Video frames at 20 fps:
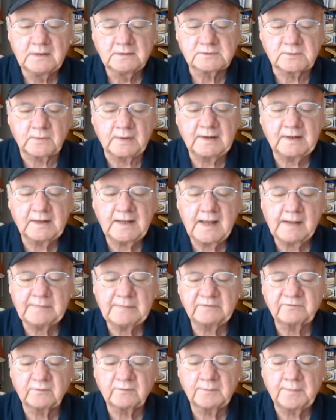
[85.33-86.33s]
So
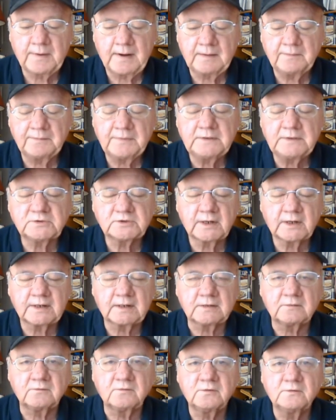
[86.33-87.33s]
handicapping from Palm Beach on
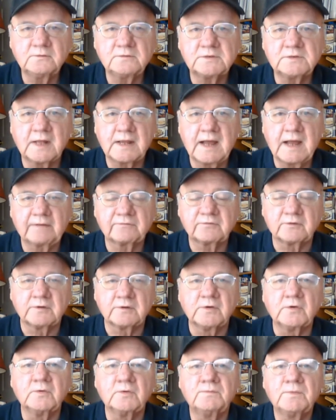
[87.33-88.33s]
a Tuesday
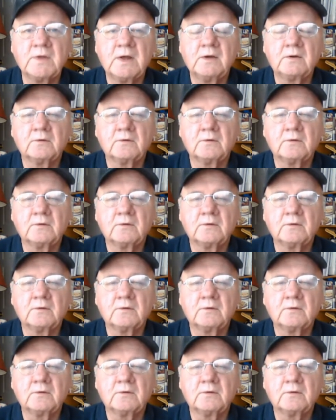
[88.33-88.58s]
afternoon,